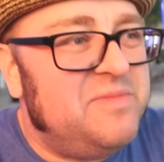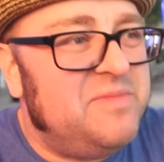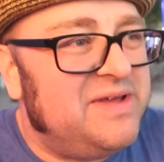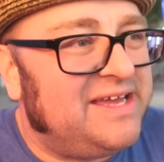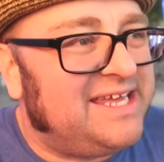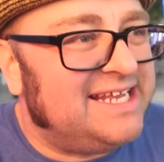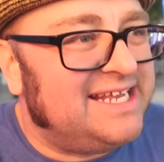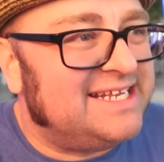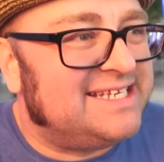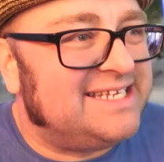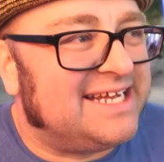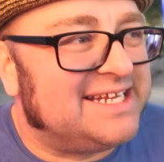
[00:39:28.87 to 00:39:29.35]

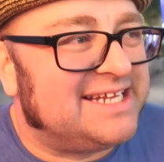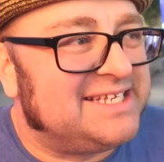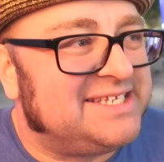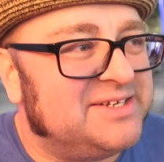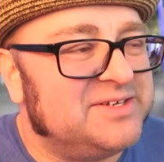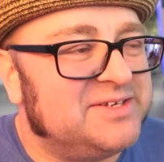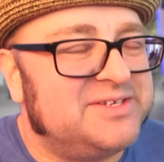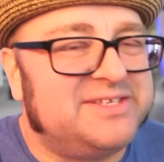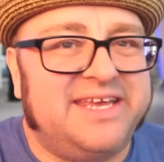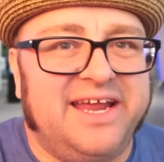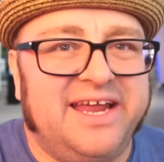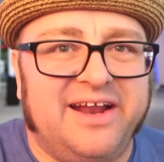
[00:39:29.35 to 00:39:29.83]
Mickey's Not
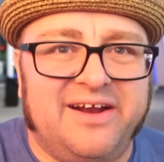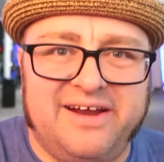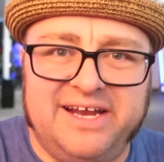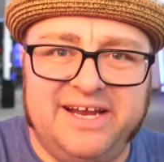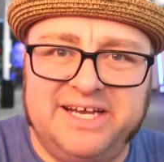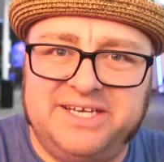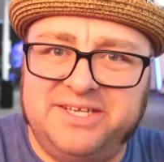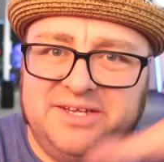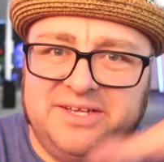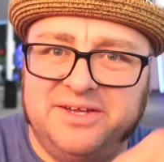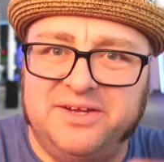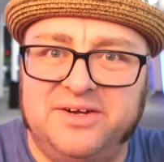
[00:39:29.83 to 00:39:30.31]
So
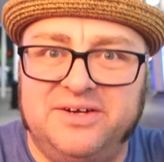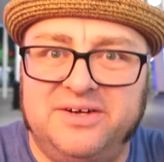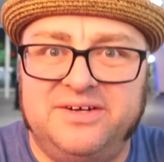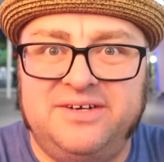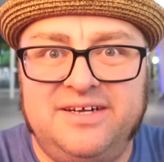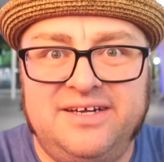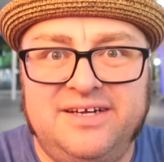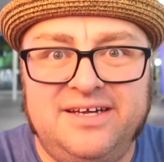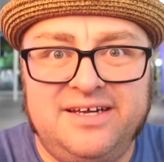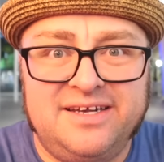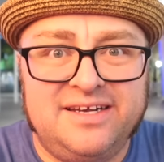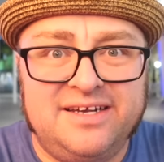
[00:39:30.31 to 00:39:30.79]
Scary to
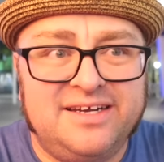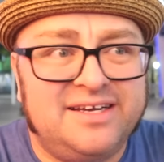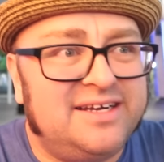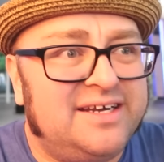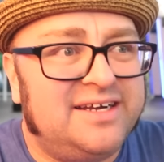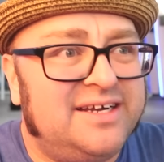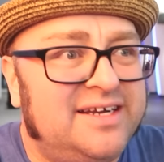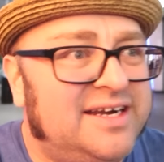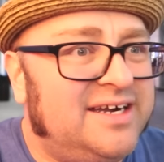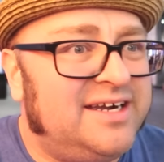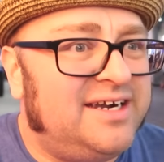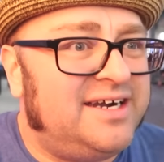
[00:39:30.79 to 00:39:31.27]

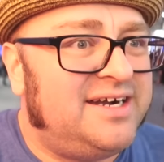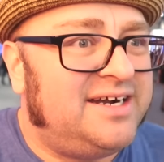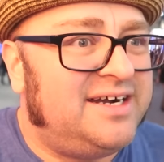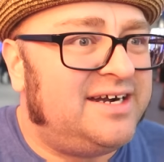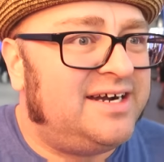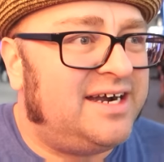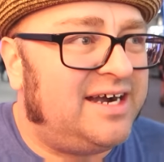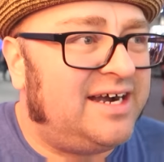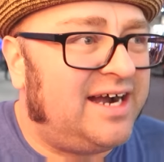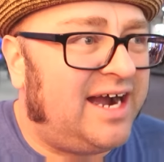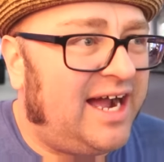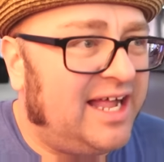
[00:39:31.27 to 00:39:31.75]

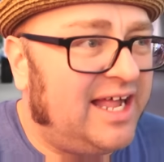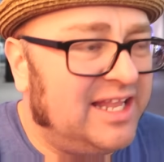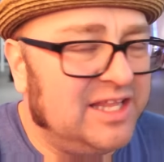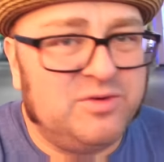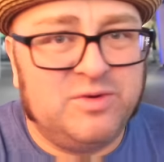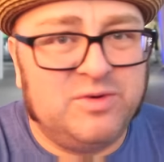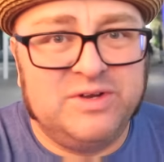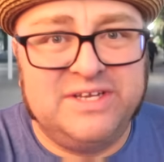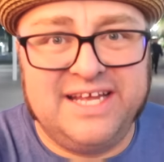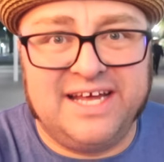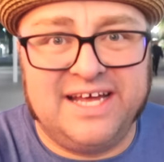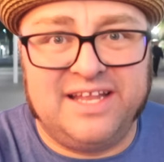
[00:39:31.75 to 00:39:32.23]

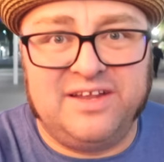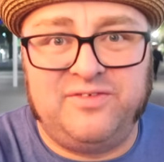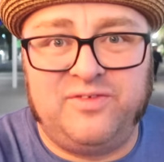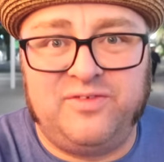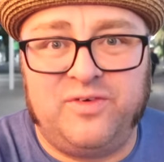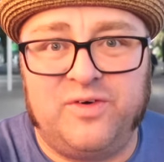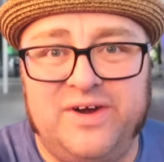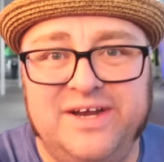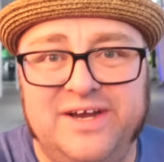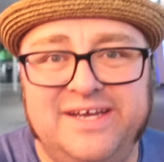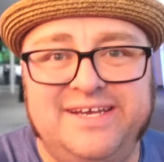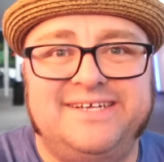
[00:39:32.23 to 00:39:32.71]
Hollywood,
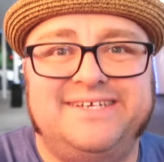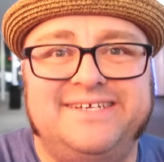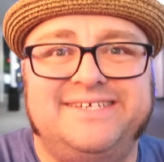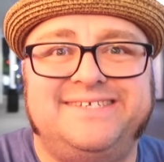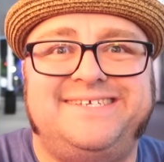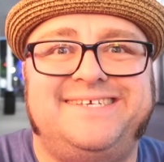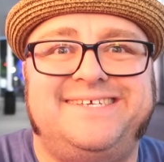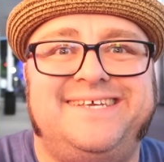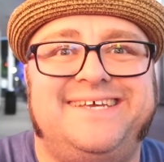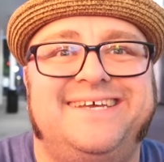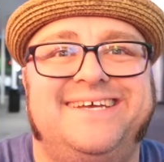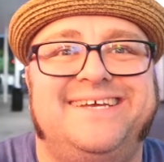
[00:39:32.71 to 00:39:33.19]
California's